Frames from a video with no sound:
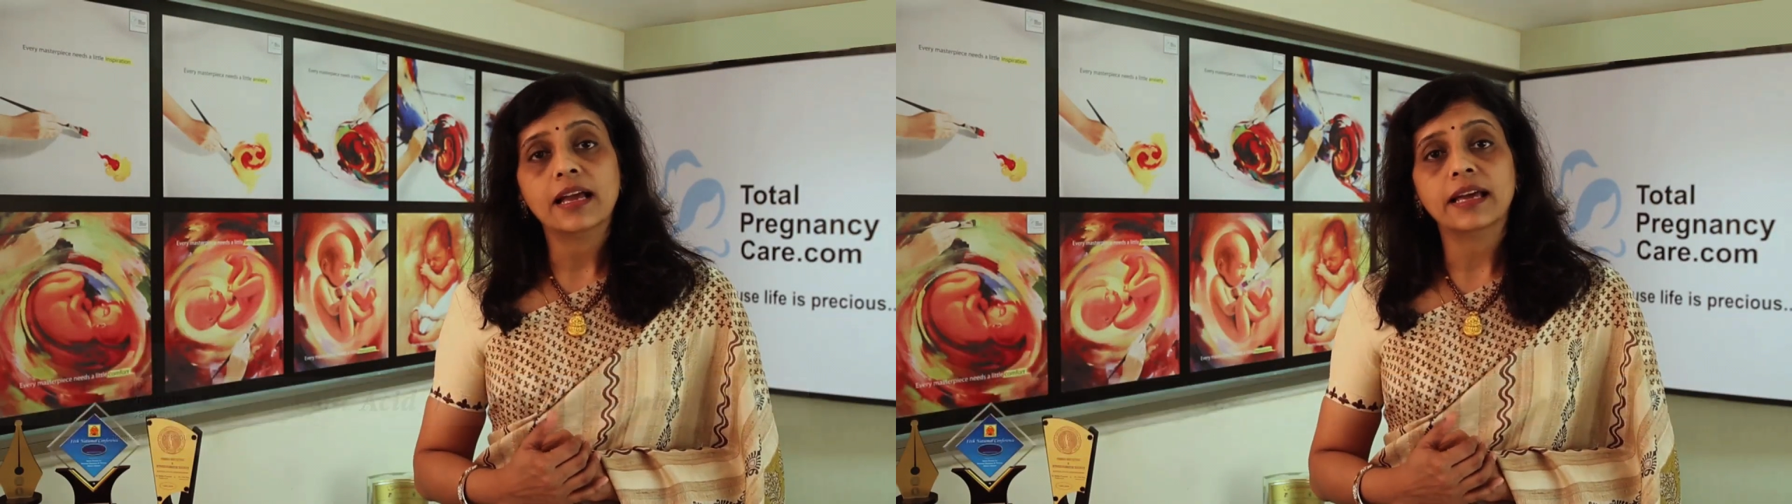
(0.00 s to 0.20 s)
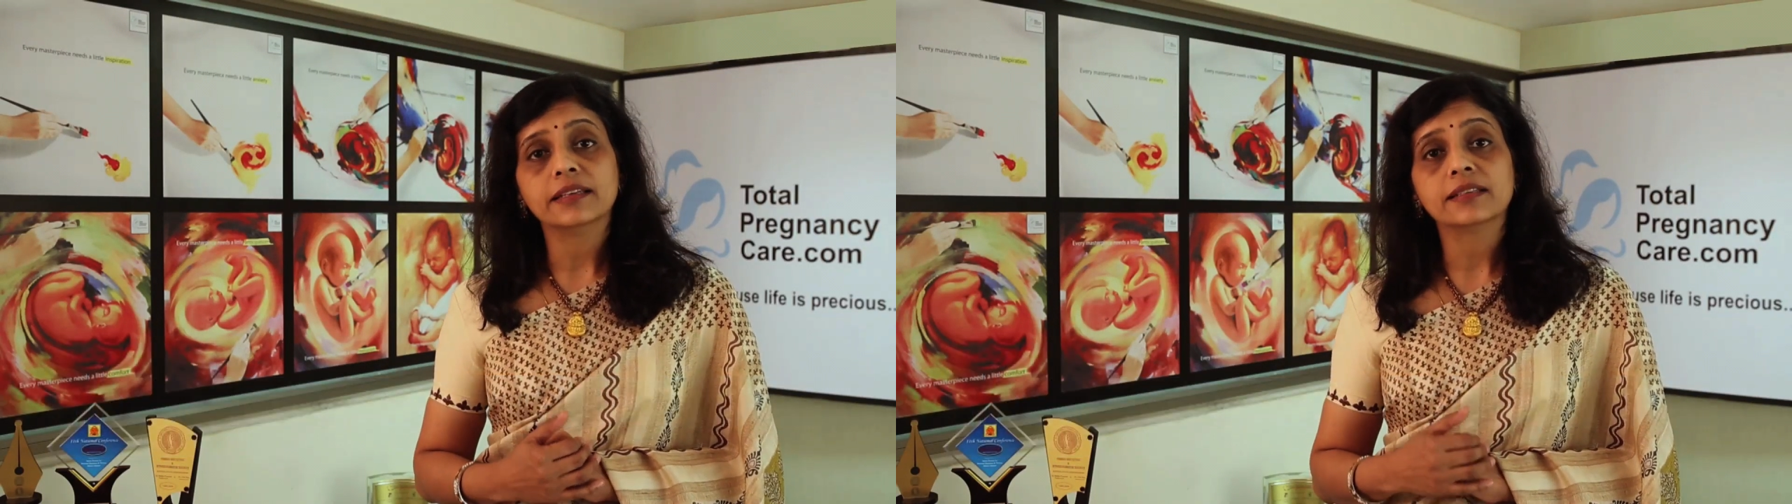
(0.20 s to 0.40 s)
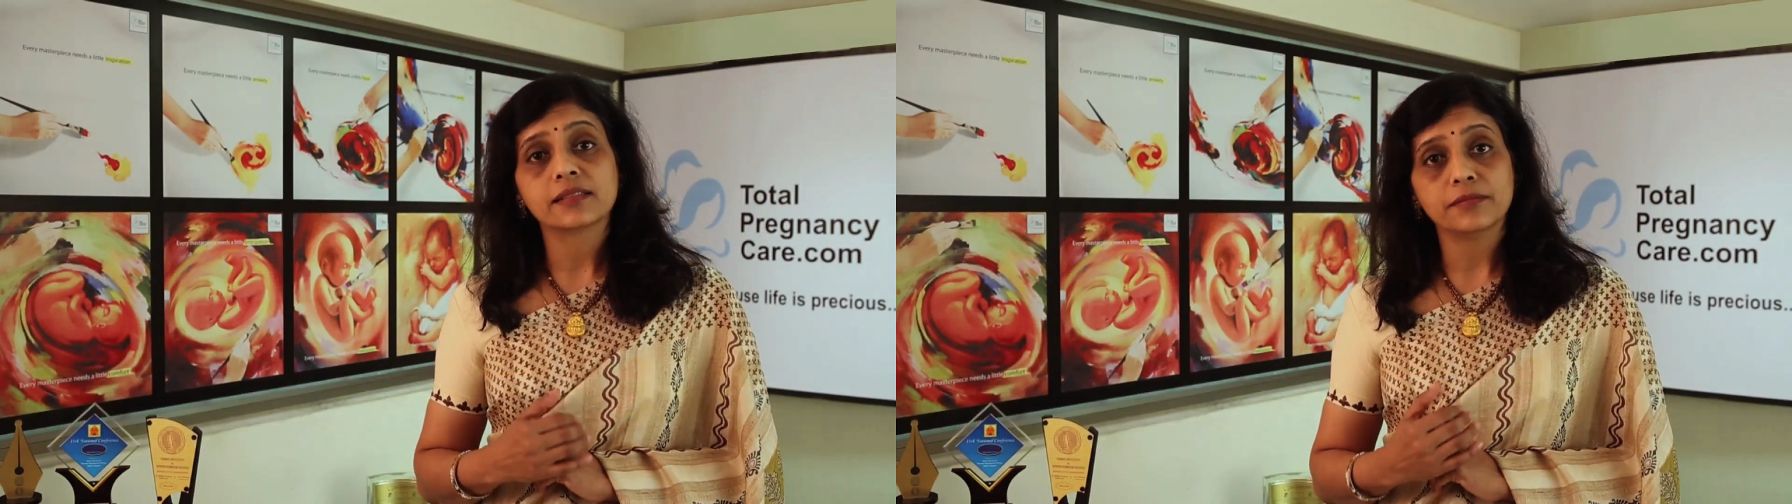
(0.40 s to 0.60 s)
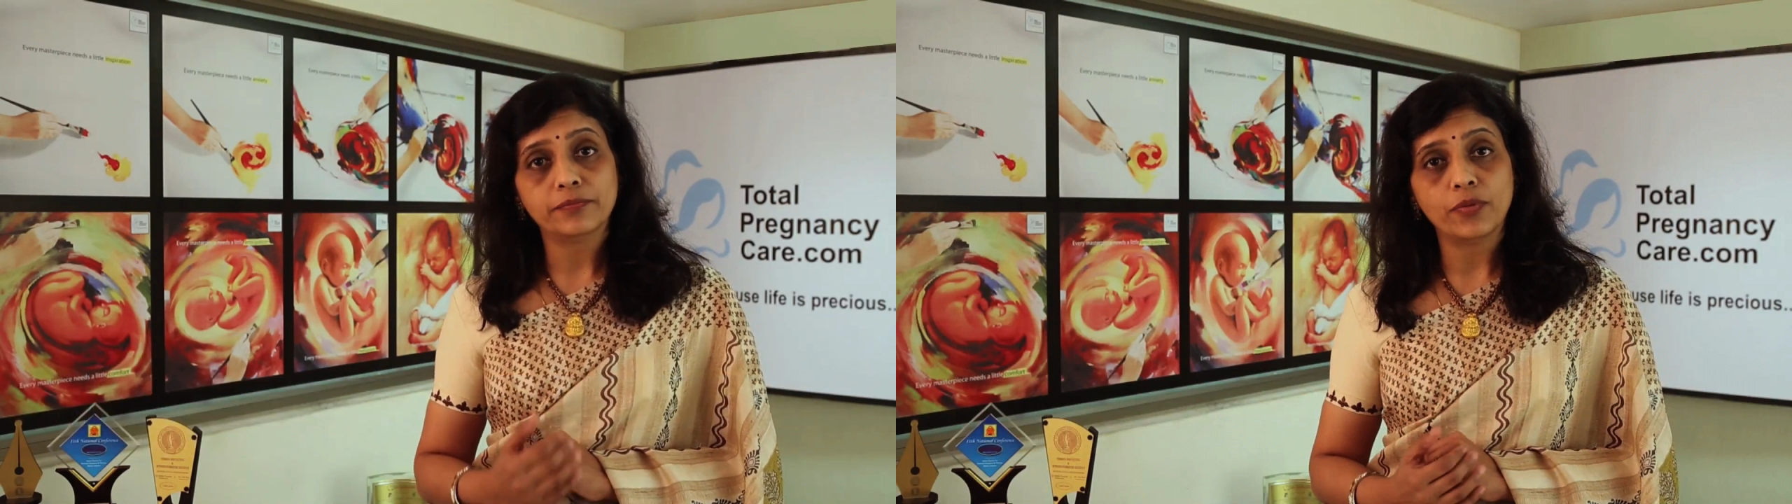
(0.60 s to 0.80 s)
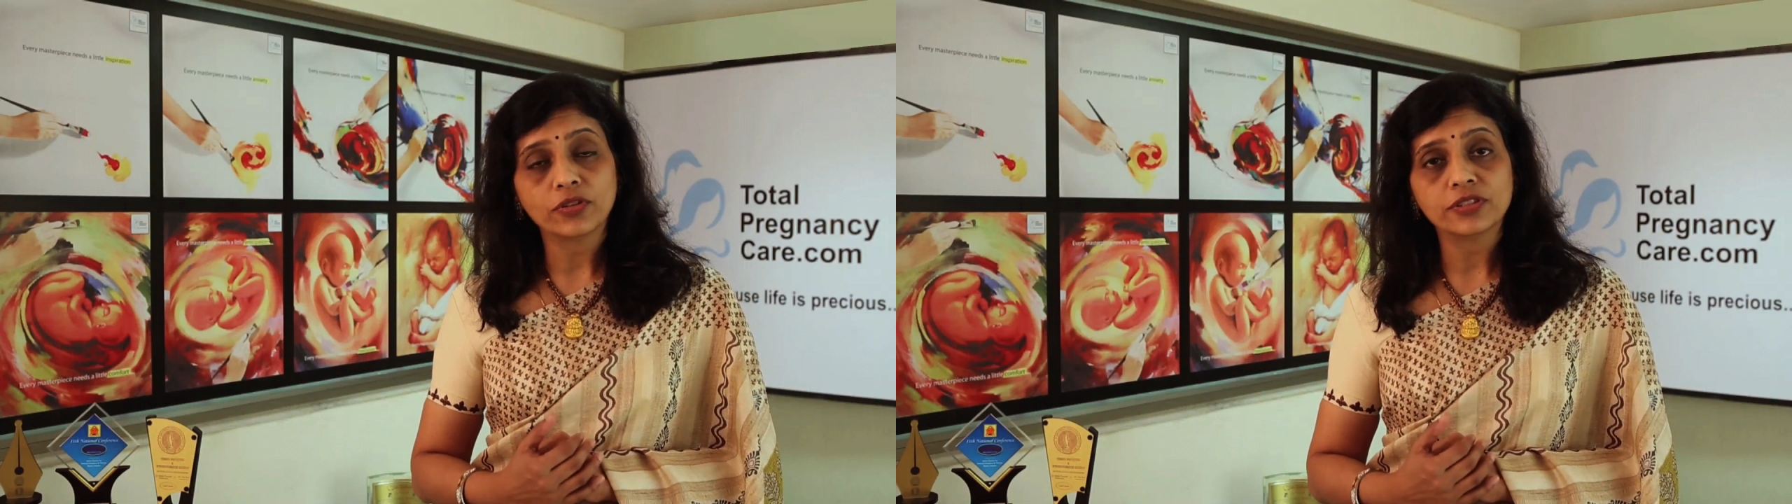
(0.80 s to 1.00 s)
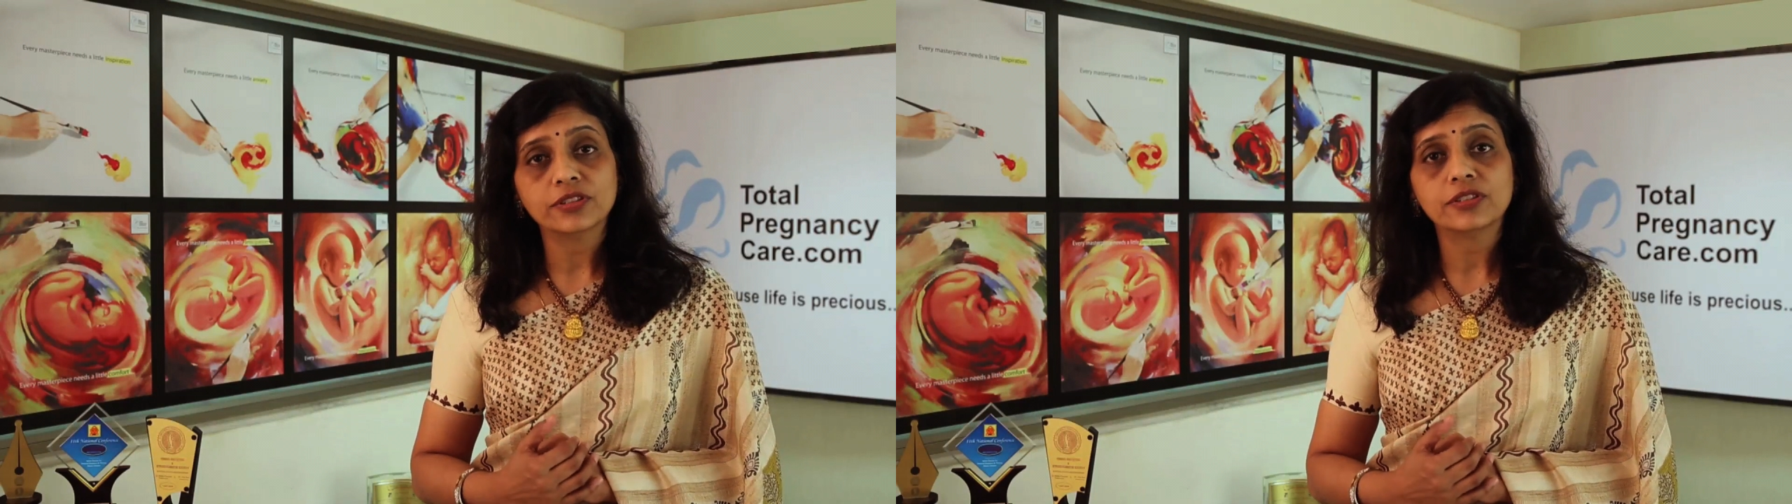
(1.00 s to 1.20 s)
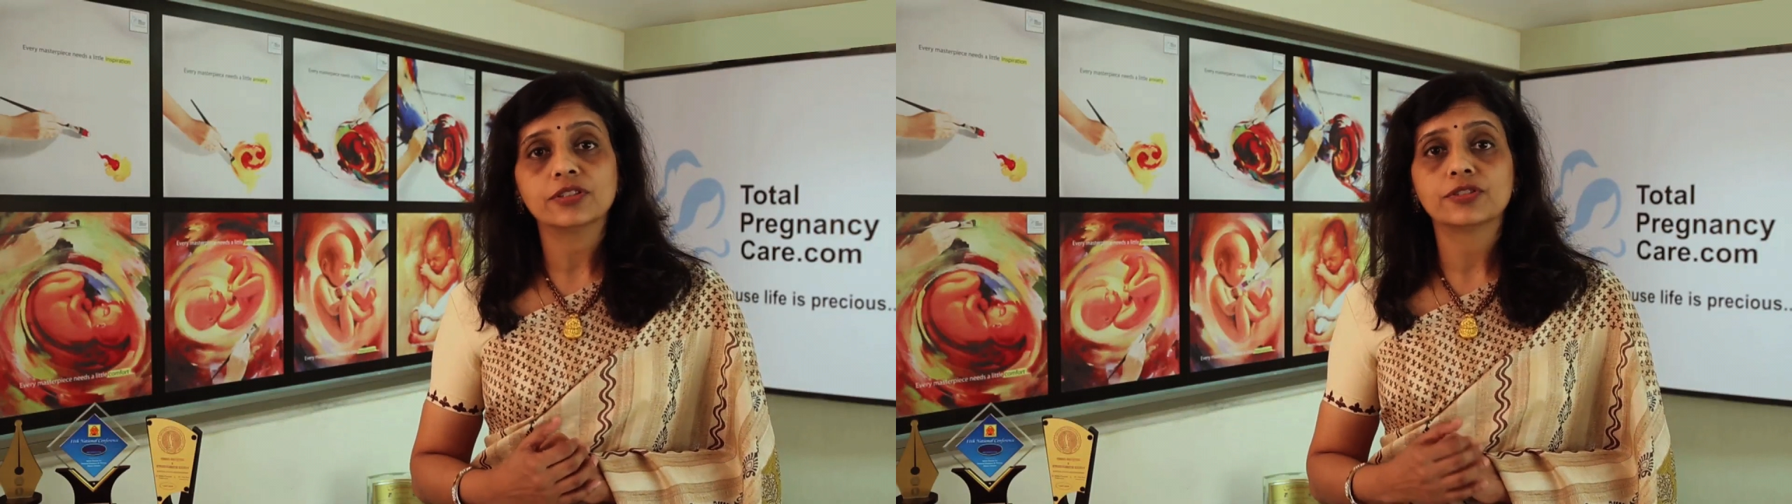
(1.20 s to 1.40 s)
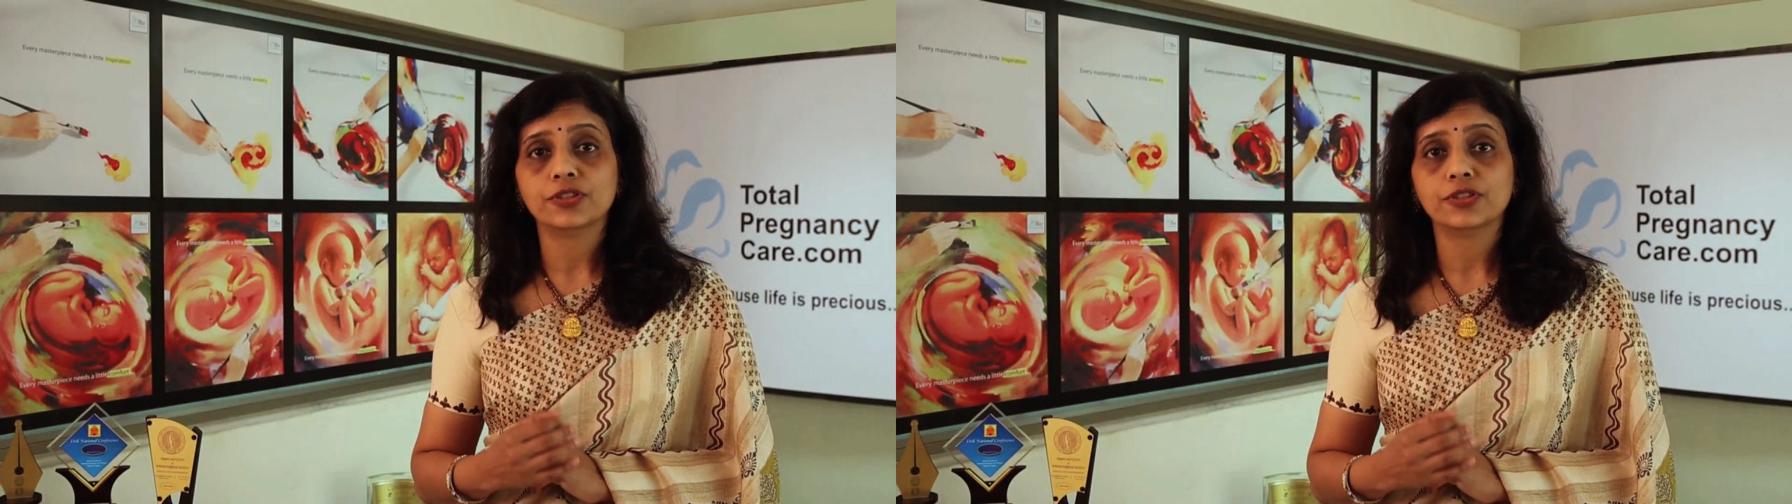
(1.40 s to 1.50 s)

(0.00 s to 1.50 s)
and it is important